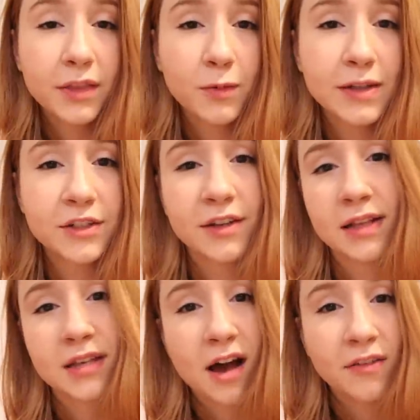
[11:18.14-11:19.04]
in the winter,
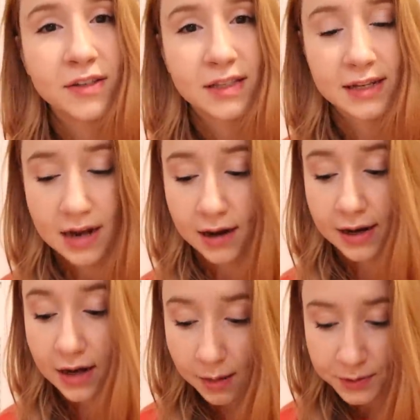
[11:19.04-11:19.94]
that's obviously not
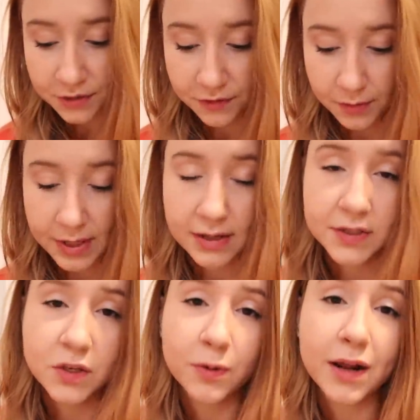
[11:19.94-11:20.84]
an option for me.
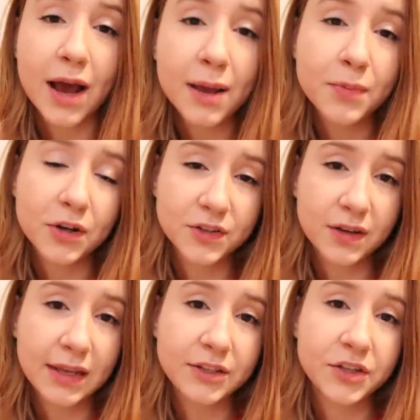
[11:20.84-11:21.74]
So what I
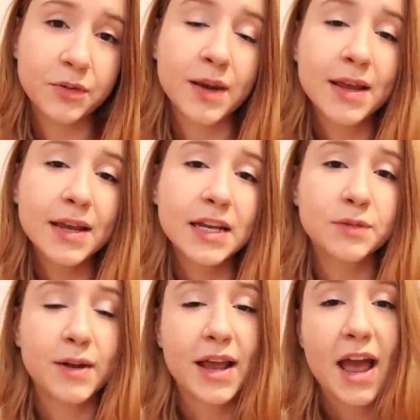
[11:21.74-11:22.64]
personally do
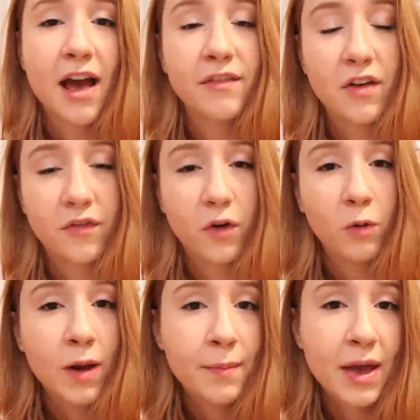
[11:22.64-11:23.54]
is when I have a
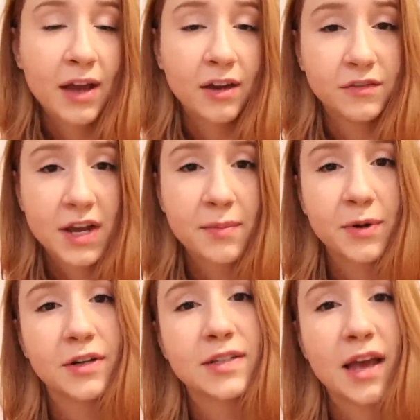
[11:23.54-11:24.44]
full wet bag of
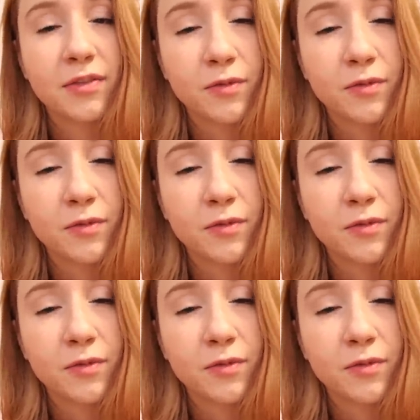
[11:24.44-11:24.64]
diapers, I